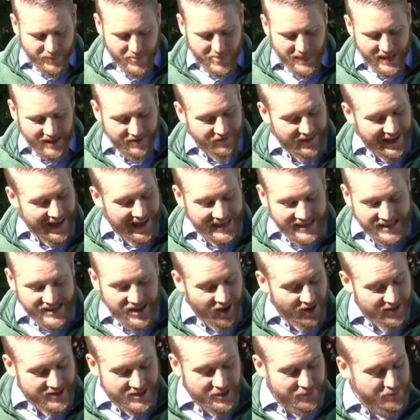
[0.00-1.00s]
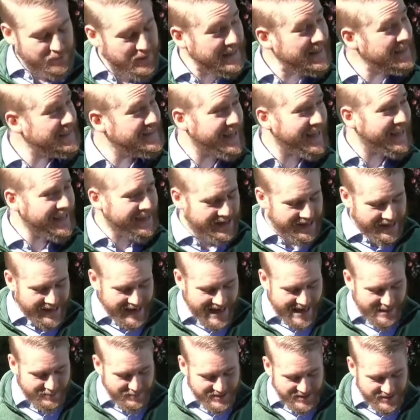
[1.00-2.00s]
If any are to be taken
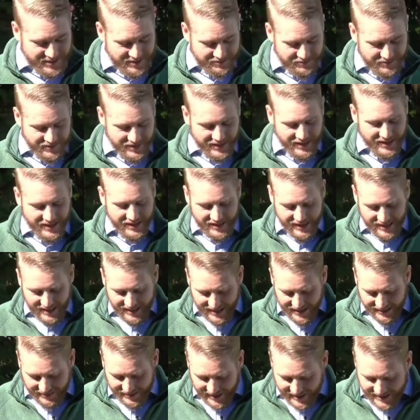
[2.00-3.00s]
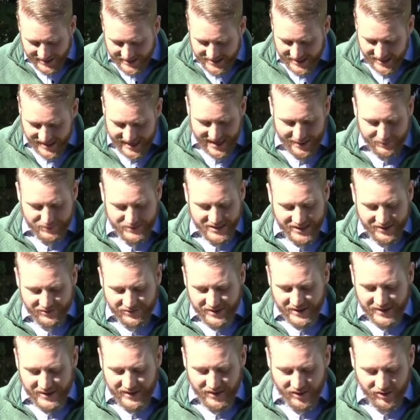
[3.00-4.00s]
captive, then into
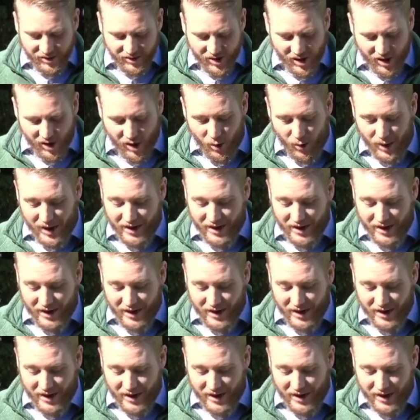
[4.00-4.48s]
captivity they'll go.